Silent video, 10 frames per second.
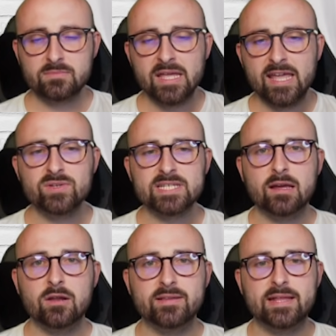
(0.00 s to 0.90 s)
If we
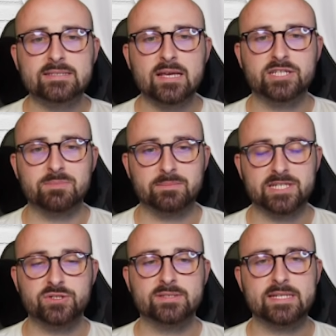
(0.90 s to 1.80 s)
take a look at their touch maps,
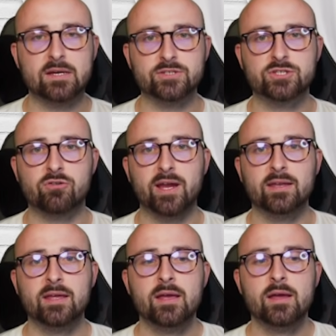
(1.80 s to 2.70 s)
as you can see on the
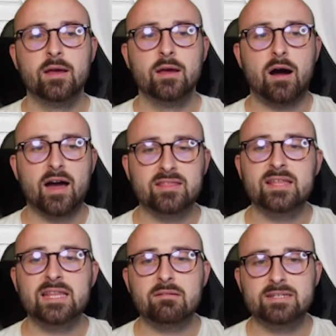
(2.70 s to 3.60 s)
screen, I
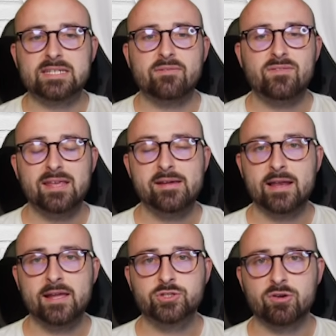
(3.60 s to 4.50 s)
think there is definitely a
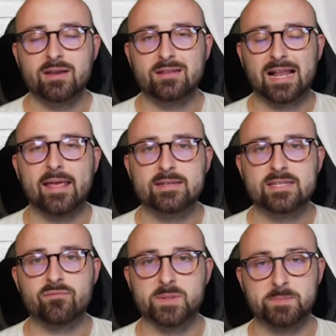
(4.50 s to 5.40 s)
clear trend and a clear
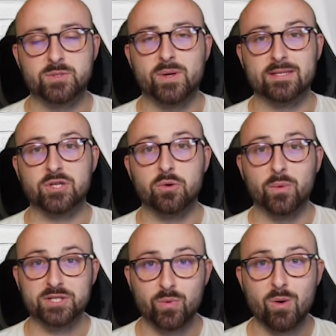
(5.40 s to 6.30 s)
difference between the two,
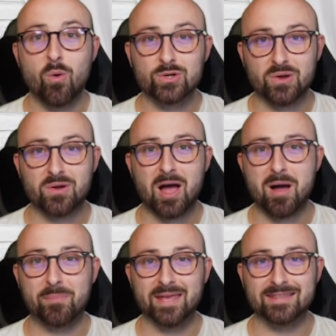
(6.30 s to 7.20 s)
which will also come
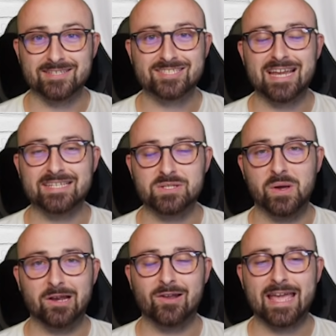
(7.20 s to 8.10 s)
up in the stats that we're
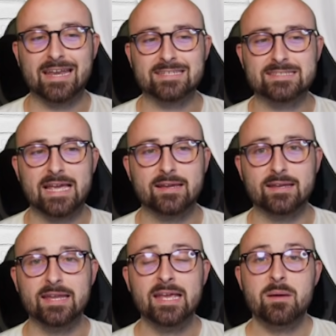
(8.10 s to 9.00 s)
going to look at in a
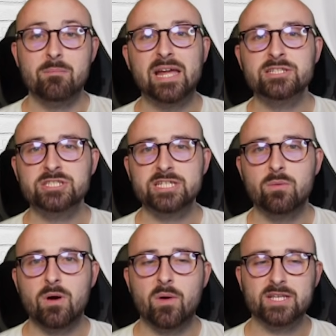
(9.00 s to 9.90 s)
second. Ben
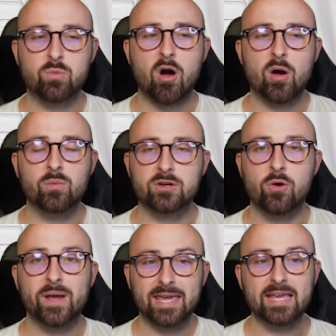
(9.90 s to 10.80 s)
Chilwell is what I would
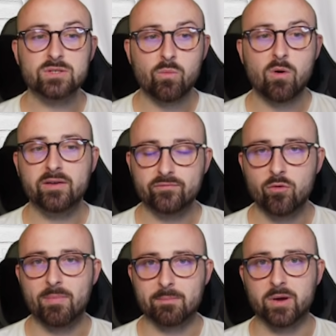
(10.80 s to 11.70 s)
call, he is a wide
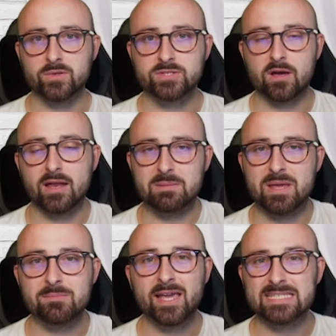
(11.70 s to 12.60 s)
fullback most certainly, but
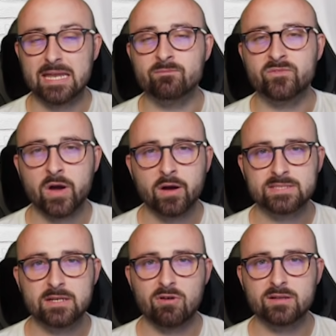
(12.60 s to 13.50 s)
he makes
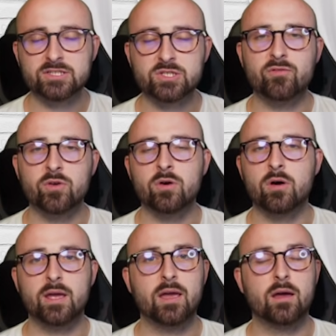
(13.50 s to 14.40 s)
inverted runs. So if you're
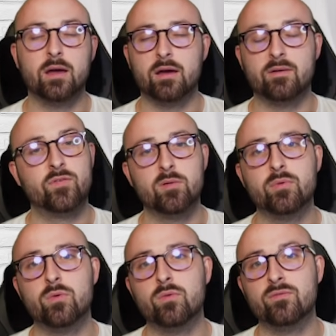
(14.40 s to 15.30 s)
not a
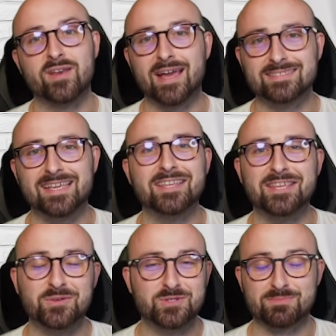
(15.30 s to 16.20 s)
football fanatic
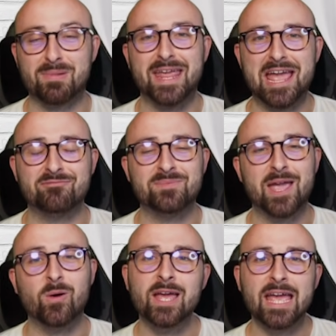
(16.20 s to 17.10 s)
and you just play
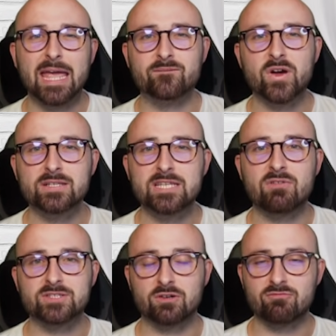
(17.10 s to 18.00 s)
FPL, inverted
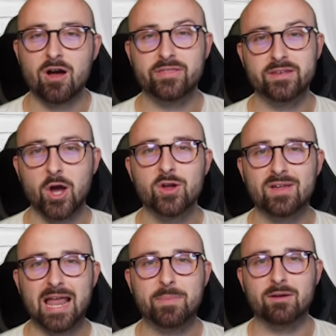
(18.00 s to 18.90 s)
runs are, rather than
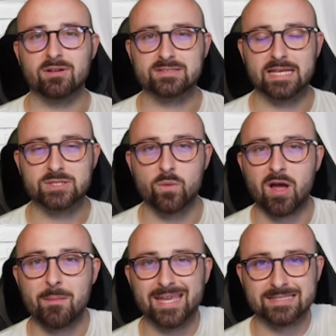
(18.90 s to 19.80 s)
overlapping runs, they sort of
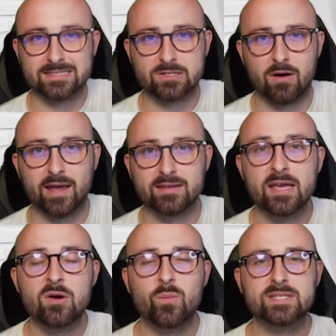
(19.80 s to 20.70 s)
come inside.
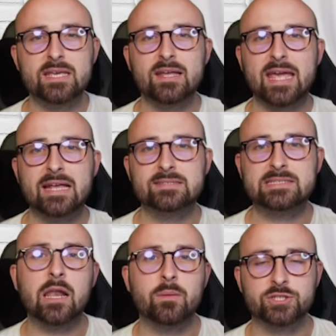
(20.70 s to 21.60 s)
We see that
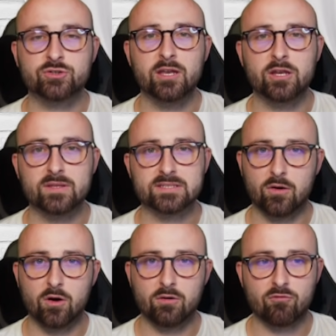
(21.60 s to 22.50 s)
Cancelo and Trent do this a
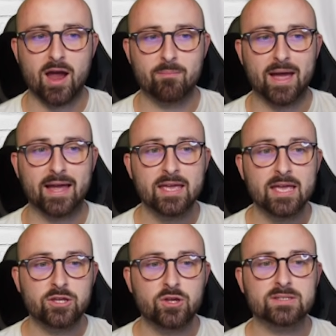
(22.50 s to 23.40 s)
lot at right back.
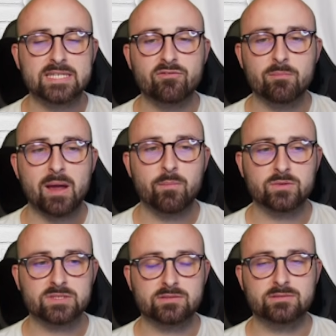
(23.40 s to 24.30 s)
You can see from
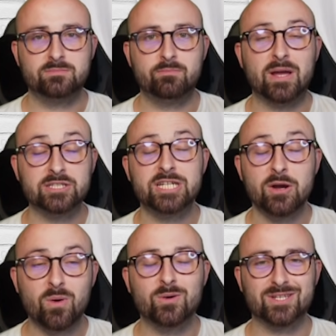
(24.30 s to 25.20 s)
Ben
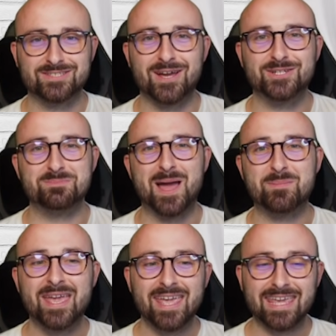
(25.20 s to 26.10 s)
Chilwell's touch
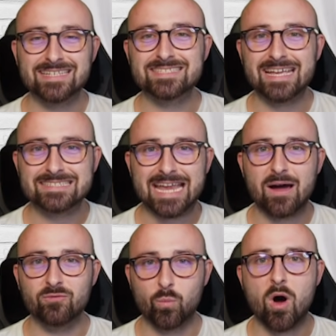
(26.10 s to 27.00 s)
map, he is getting
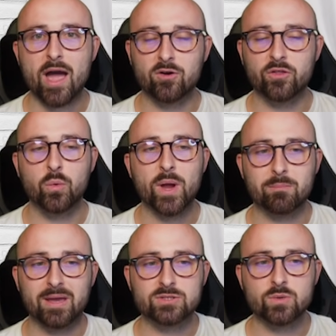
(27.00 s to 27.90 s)
down wide on the
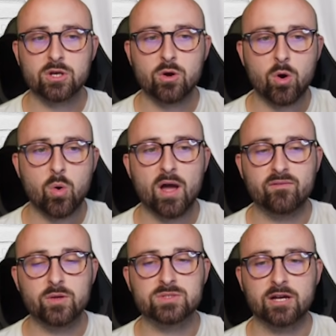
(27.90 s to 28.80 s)
wing, but he's also got quite a
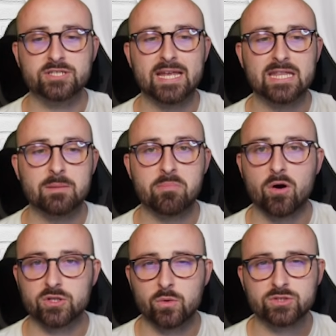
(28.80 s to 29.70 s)
few touches in the
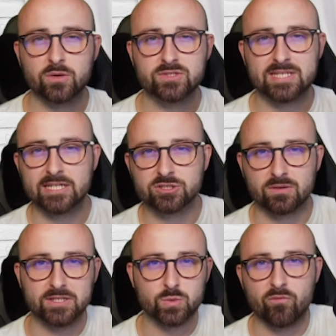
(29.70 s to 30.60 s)
box, and also
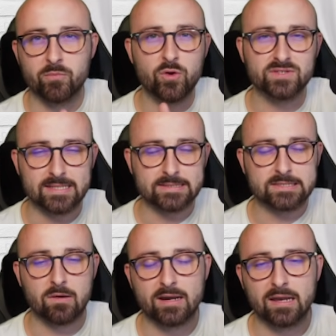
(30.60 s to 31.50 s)
centrally sort of moves
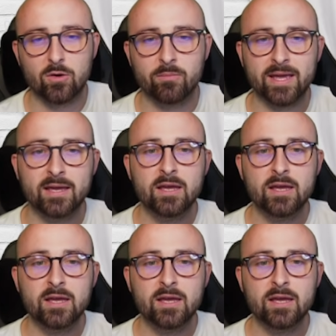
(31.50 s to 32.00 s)
inside a little bit.